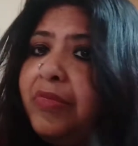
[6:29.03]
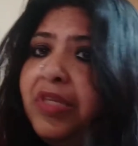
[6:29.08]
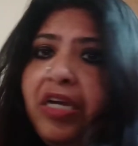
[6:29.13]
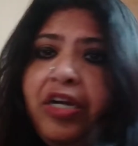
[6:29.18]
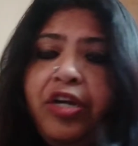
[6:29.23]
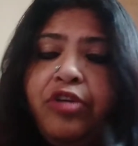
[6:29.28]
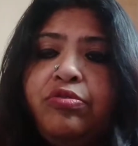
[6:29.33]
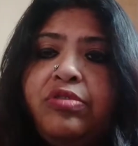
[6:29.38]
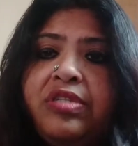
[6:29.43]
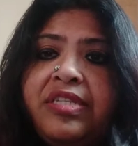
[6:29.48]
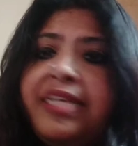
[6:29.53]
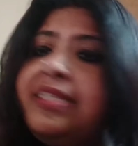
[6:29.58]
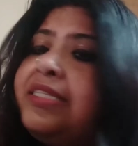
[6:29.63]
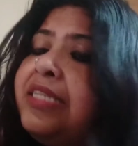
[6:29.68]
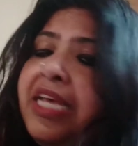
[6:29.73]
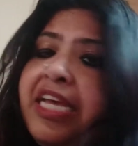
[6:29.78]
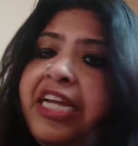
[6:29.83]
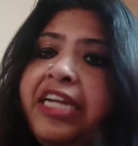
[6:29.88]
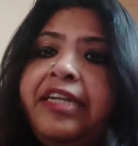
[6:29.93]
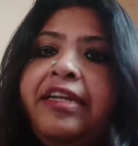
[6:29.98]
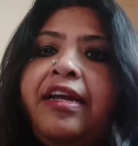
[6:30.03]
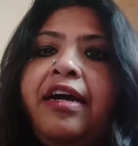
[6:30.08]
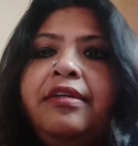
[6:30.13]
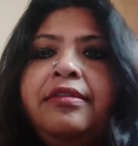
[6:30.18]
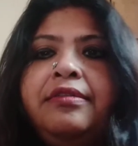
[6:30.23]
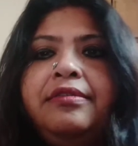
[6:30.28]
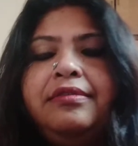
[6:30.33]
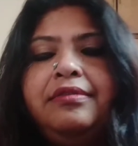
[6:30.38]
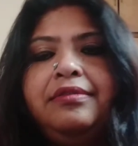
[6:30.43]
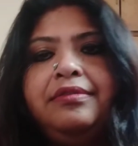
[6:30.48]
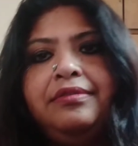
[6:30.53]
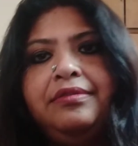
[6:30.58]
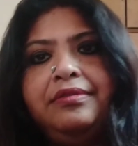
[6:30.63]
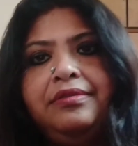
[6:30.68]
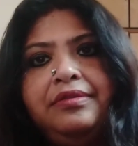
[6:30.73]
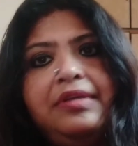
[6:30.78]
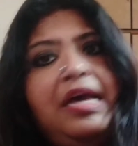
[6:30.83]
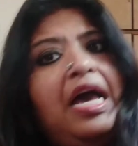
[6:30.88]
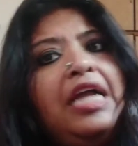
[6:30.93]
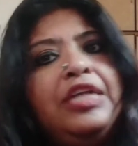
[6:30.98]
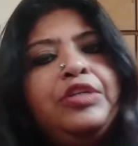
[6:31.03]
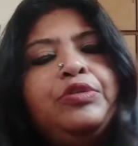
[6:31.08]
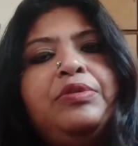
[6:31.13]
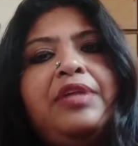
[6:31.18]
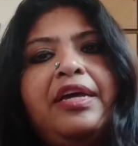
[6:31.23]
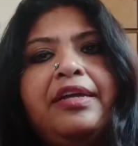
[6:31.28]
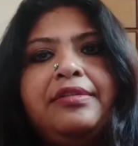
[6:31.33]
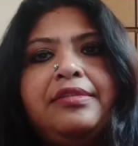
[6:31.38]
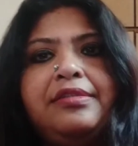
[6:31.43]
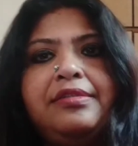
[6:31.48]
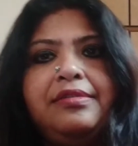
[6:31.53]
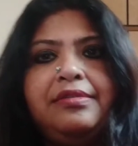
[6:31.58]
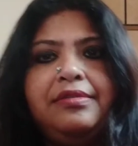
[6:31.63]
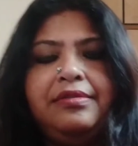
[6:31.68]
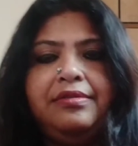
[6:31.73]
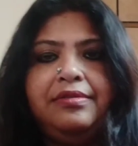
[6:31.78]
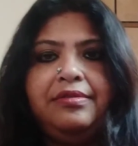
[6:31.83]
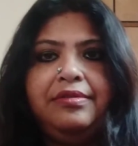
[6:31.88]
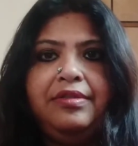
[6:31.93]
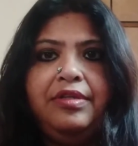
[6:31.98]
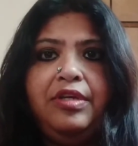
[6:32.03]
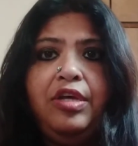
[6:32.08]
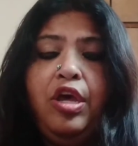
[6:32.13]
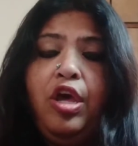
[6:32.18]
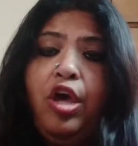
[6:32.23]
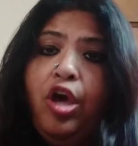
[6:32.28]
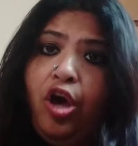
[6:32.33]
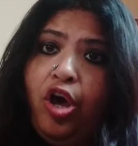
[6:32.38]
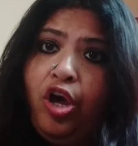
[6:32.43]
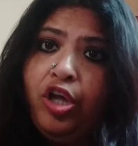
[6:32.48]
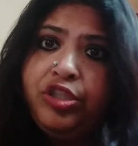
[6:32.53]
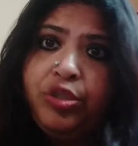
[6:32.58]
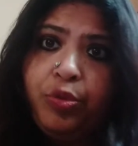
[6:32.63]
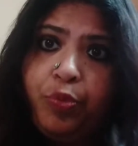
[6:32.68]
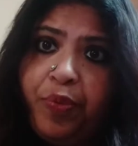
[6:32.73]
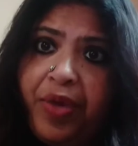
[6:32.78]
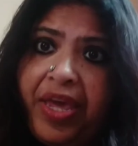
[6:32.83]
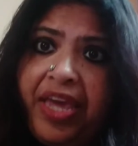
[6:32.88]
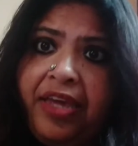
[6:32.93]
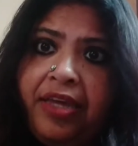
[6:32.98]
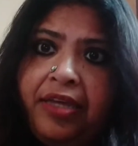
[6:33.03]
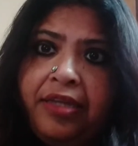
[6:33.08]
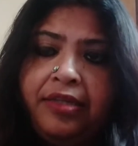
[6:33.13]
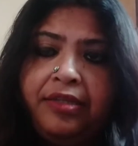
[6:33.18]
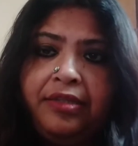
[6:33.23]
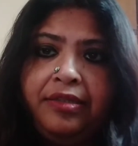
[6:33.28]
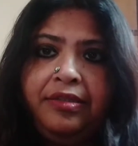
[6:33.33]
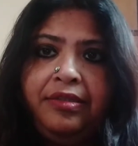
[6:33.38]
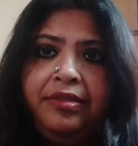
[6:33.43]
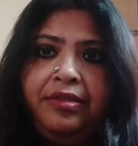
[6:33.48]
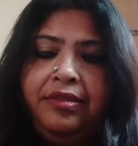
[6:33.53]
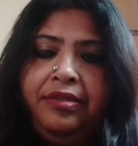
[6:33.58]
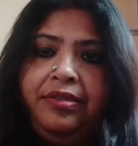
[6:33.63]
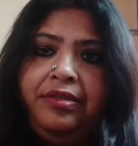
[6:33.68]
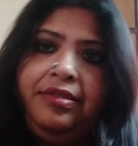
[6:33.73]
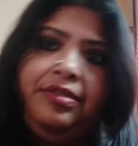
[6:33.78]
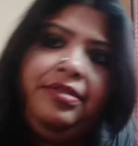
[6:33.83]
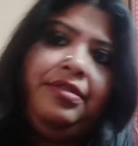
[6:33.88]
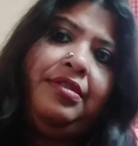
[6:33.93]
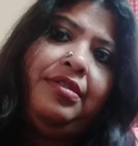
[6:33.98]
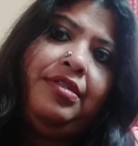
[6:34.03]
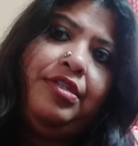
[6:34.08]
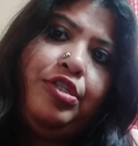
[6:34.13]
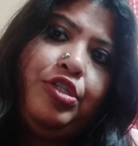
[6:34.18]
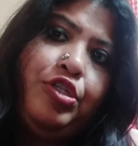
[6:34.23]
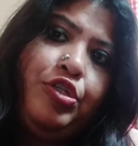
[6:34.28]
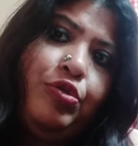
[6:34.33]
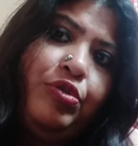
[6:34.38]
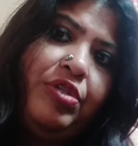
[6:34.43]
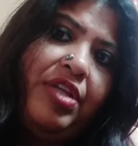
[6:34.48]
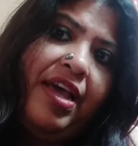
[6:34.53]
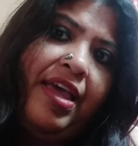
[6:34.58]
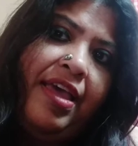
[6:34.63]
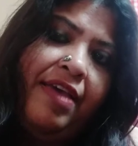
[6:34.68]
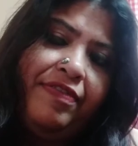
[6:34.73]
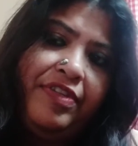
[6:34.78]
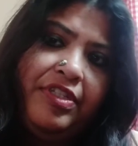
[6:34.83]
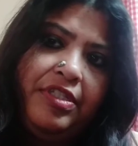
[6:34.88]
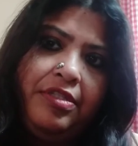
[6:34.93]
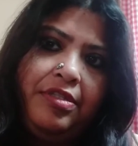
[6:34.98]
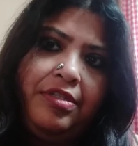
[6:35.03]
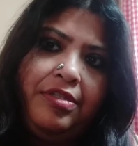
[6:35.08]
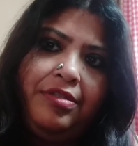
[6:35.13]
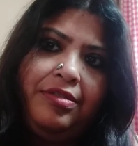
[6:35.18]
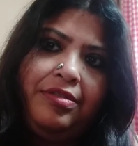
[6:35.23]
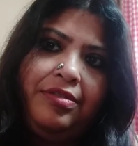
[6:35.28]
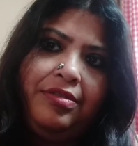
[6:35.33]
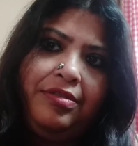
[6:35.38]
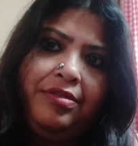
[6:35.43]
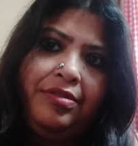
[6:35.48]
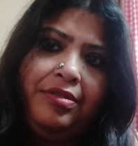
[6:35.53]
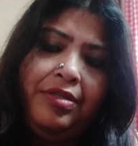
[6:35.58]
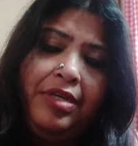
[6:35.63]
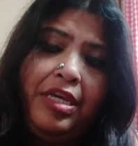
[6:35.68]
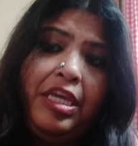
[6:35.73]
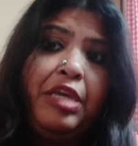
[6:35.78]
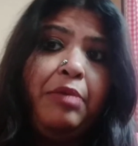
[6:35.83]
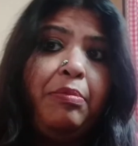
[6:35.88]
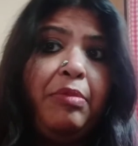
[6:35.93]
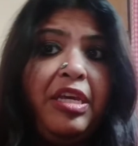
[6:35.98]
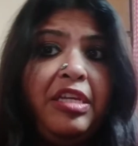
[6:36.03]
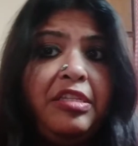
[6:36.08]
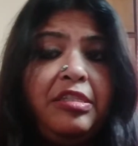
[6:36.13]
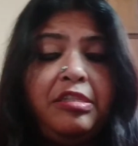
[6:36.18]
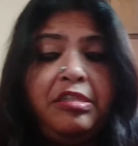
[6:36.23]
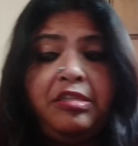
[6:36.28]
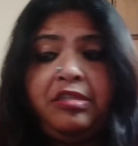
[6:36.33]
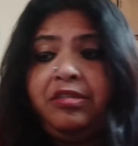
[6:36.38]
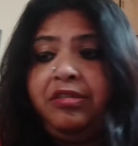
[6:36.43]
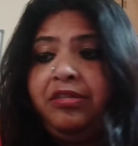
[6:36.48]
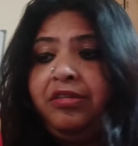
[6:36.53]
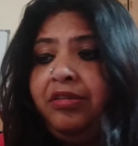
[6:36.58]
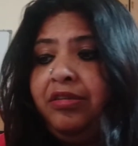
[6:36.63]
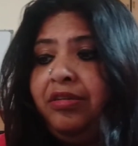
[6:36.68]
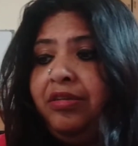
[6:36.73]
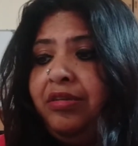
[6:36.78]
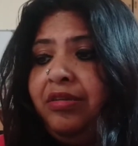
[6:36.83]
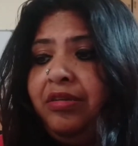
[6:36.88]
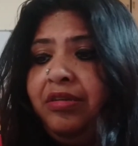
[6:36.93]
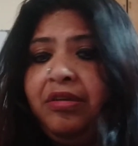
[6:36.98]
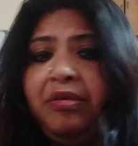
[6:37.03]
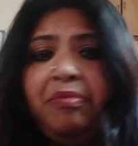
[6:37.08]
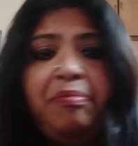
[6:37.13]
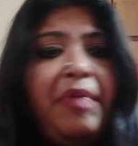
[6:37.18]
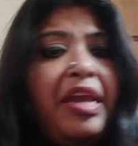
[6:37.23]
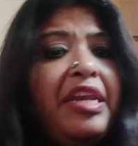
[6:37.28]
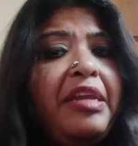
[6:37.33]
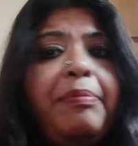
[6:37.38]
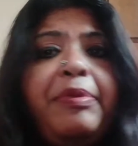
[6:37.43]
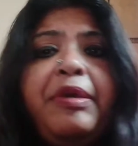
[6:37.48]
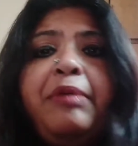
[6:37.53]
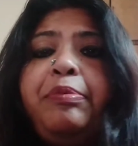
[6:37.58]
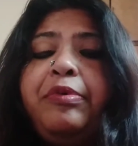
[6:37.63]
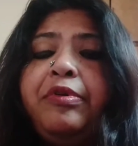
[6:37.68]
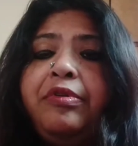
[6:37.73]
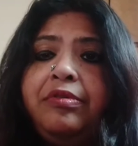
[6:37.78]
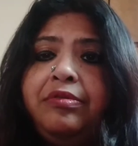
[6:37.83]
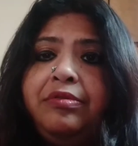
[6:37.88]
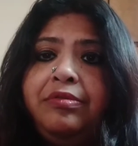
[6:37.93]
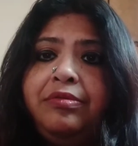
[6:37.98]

Garud says, "Done, I'll do that." On the way to the heavens, he meets many people.